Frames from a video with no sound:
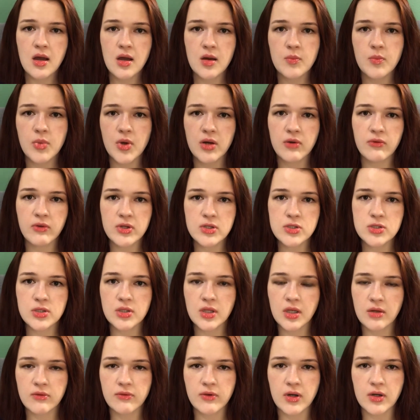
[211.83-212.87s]
But eventually
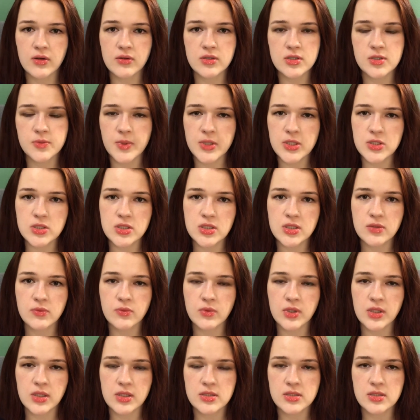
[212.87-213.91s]
I found, especially
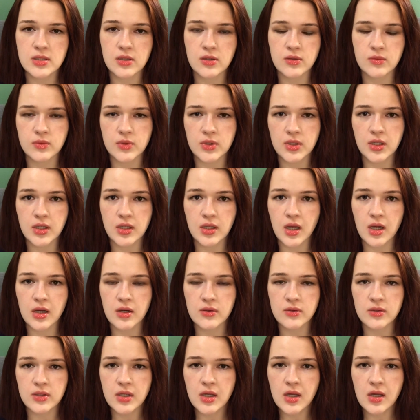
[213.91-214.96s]
when I started working
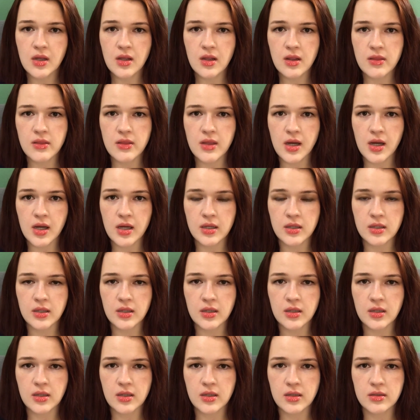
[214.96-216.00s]
out, that
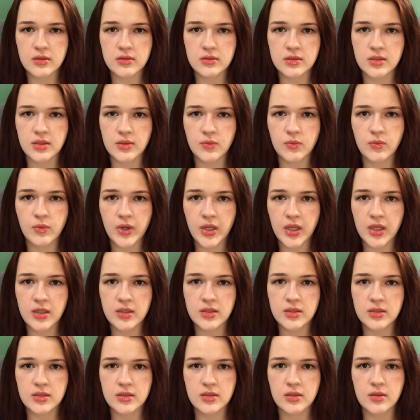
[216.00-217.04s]
the
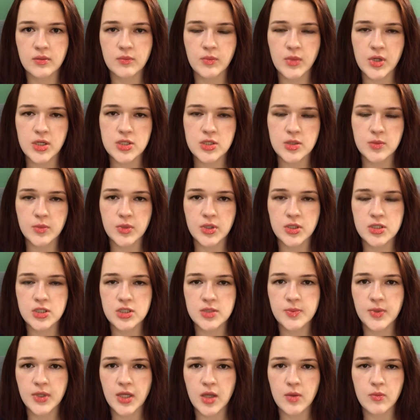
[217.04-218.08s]
weight measurement just
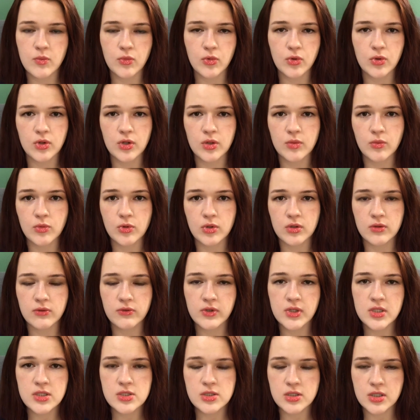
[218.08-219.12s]
became more and more
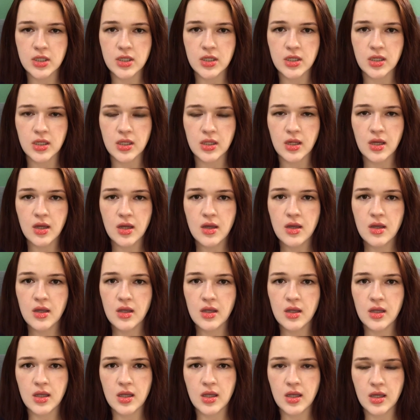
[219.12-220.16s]
frustrating.
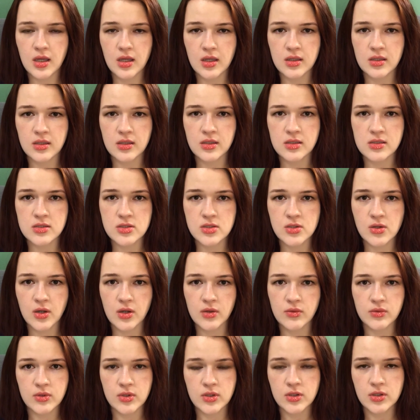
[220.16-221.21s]
And so I
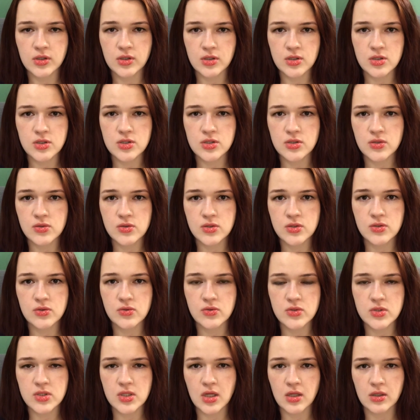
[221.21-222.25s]
would encourage you to
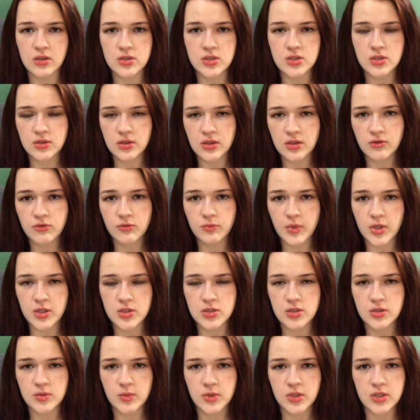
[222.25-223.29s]
use alternative
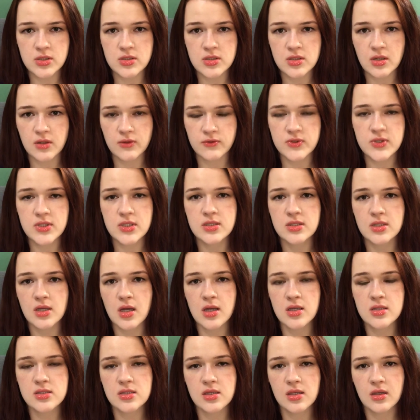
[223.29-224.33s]
measurements of
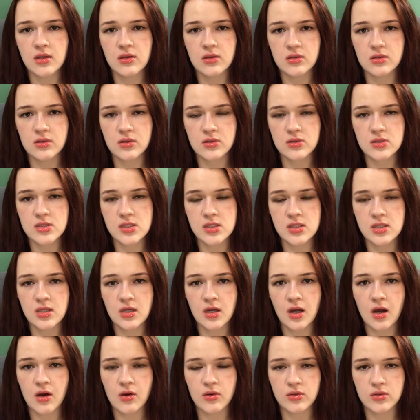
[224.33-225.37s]
success. Either see
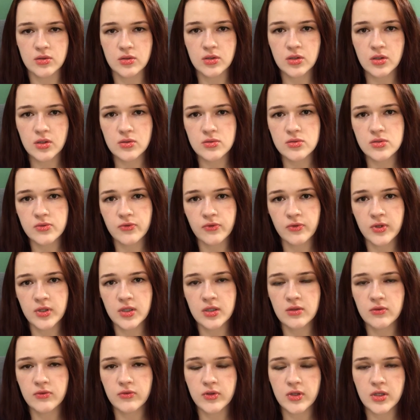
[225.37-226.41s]
how your clothes fit
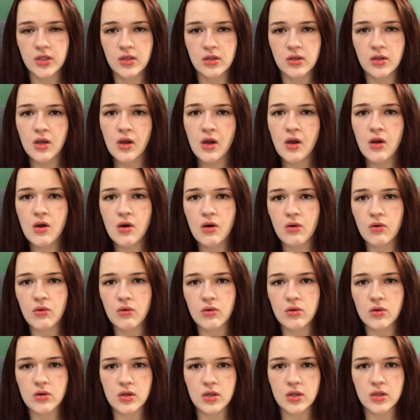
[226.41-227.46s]
and feel,
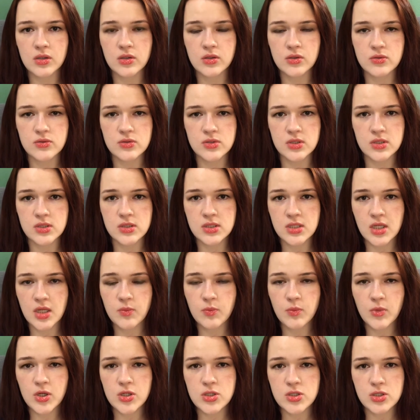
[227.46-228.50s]
or use a tape
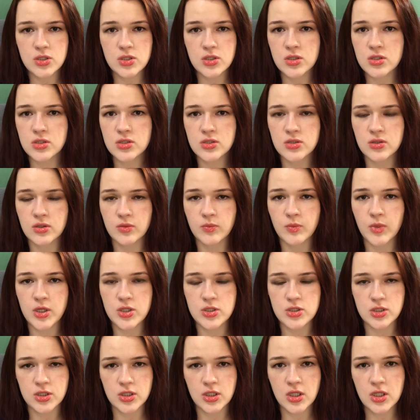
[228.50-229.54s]
measure to
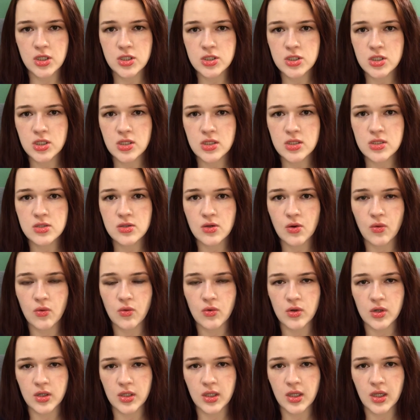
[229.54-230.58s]
measure inches,
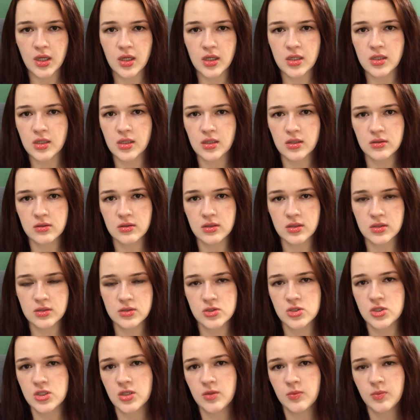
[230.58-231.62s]
or get a little
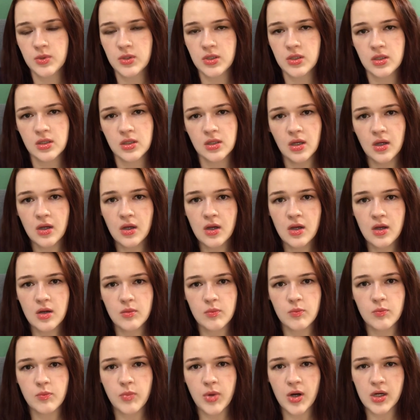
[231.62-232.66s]
cheapy
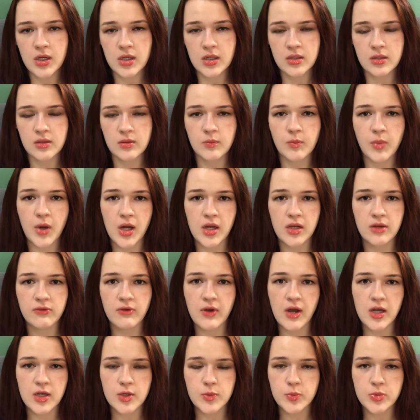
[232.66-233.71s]
body
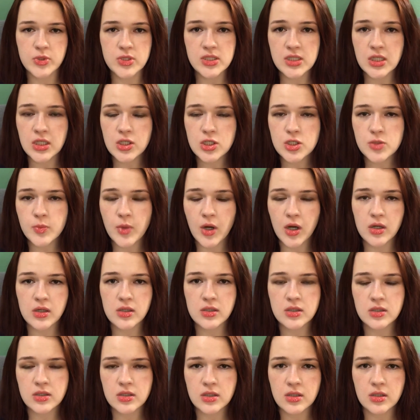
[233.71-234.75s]
fat percentage
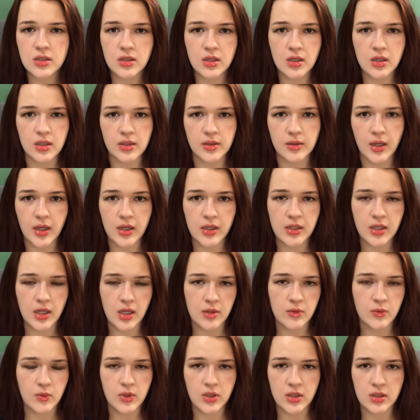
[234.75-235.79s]
monitor. I
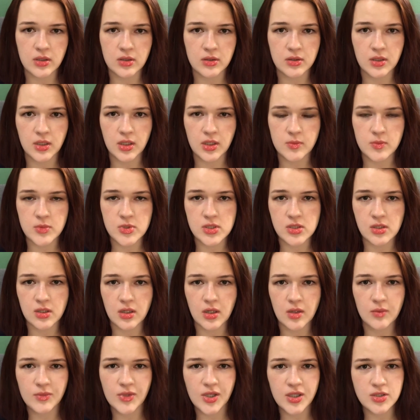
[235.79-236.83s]
got one on Amazon.
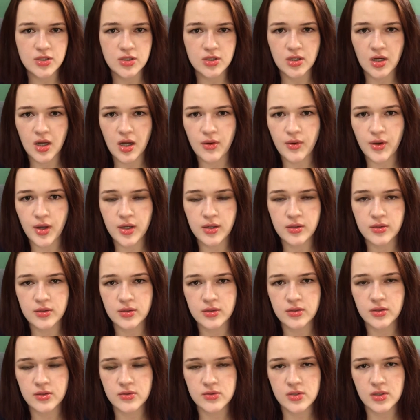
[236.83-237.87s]
I'm not sure how accurate
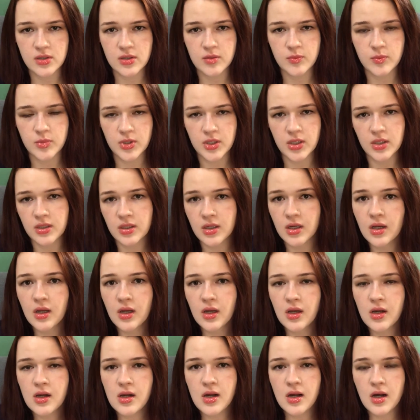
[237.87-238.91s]
those are, but
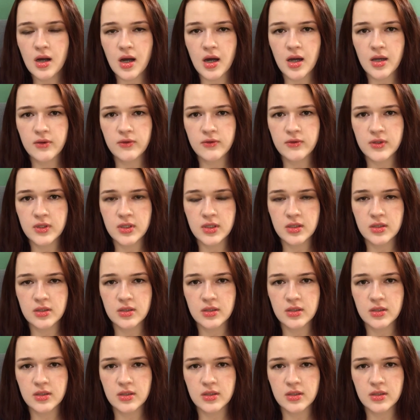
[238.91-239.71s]
I think